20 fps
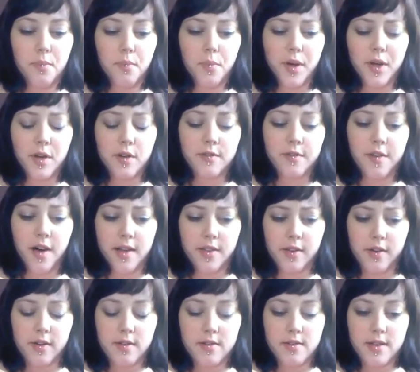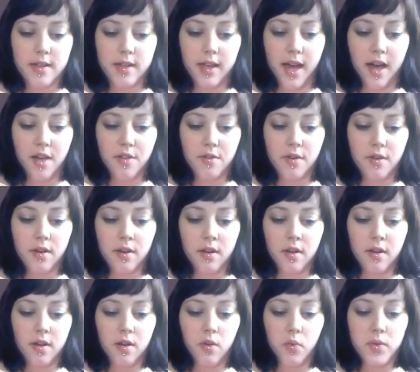"But your father," said Catherine,
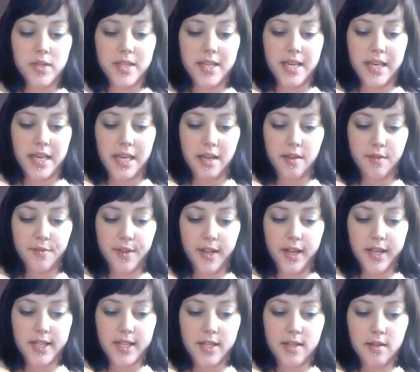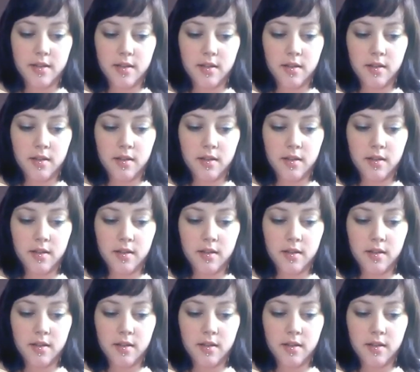"was he afflicted?"